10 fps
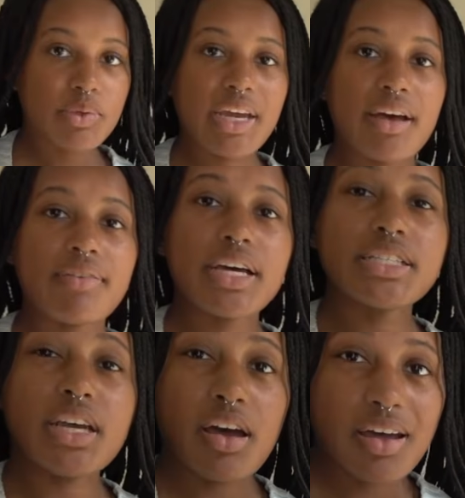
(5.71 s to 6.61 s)
we have a
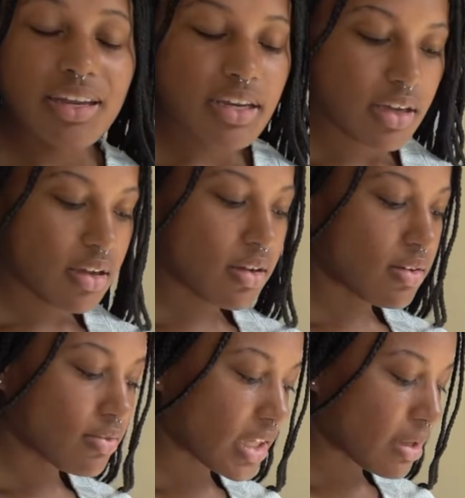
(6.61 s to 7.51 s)
ton
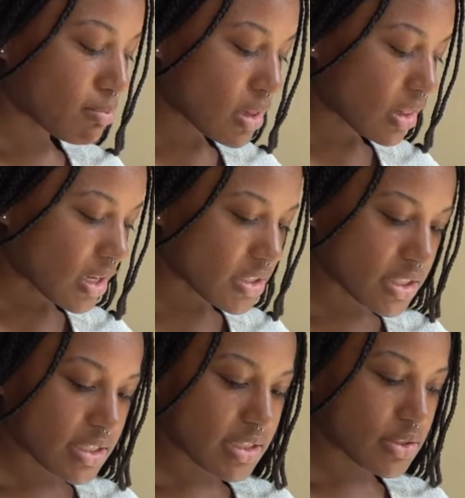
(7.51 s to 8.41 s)
of like
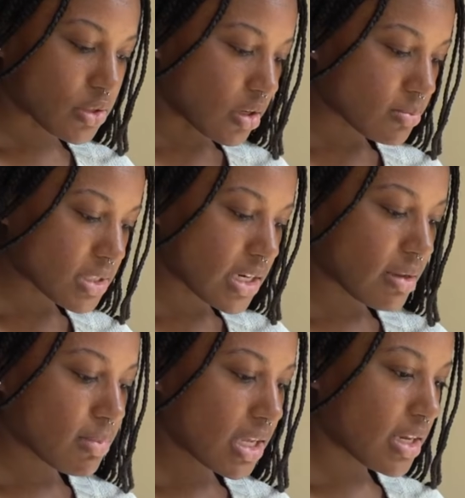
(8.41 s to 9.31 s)
plushies and charms that I
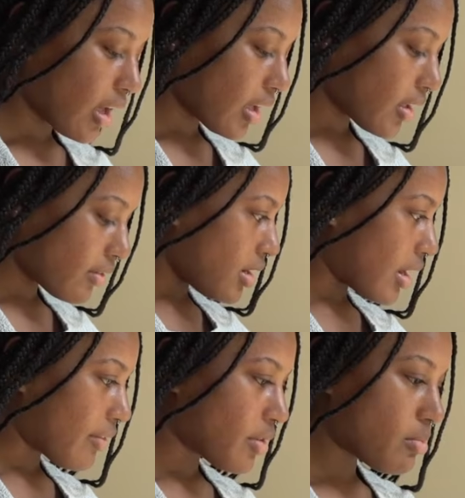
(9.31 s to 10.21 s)
made. I've
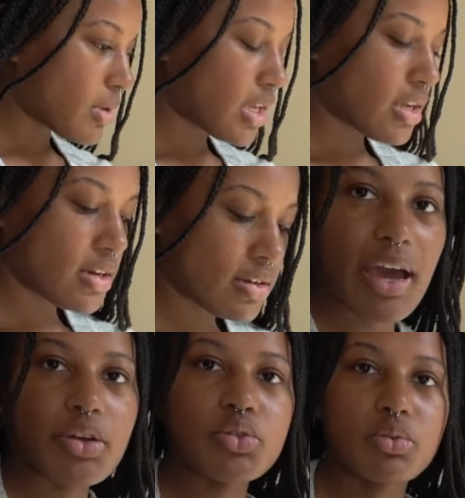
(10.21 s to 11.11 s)
never made
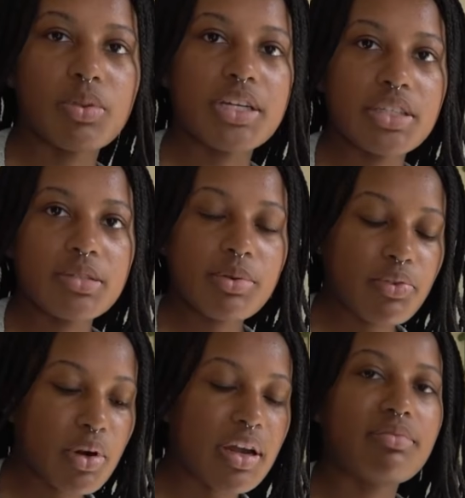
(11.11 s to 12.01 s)
actual plushies
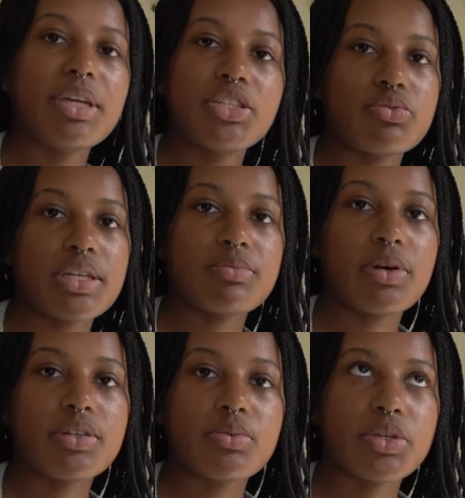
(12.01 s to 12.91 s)
before. I've made stress
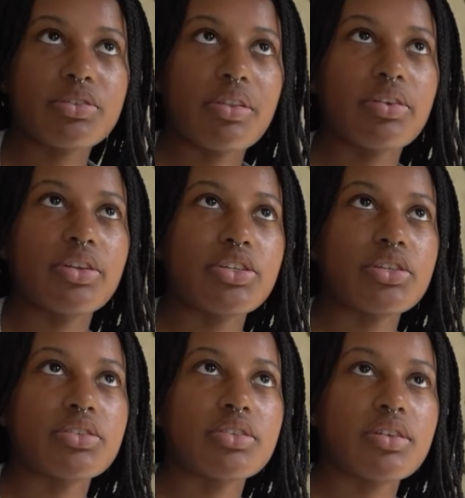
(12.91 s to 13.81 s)
balls where it's literally
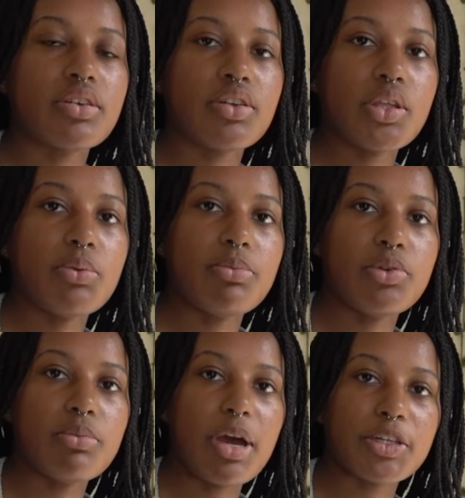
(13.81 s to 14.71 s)
just you
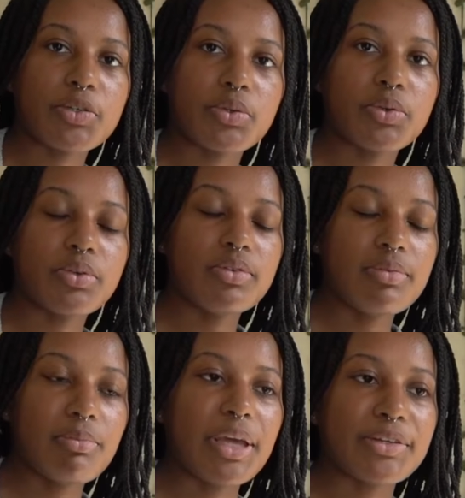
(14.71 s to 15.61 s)
do a magic circle,
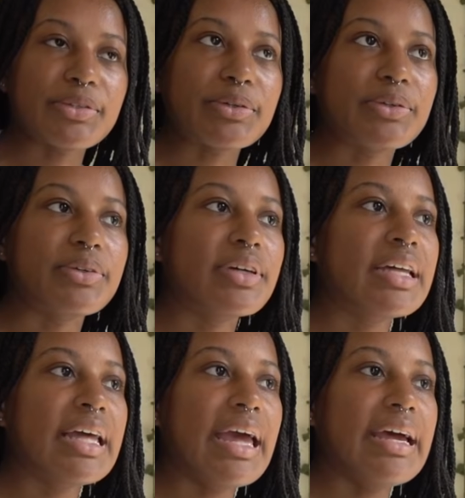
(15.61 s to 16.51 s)
make a circle,
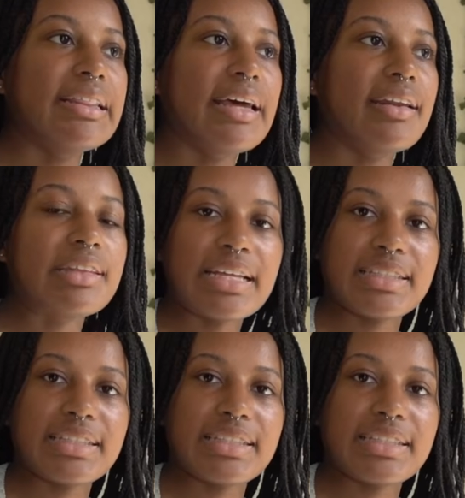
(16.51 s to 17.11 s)
and then that's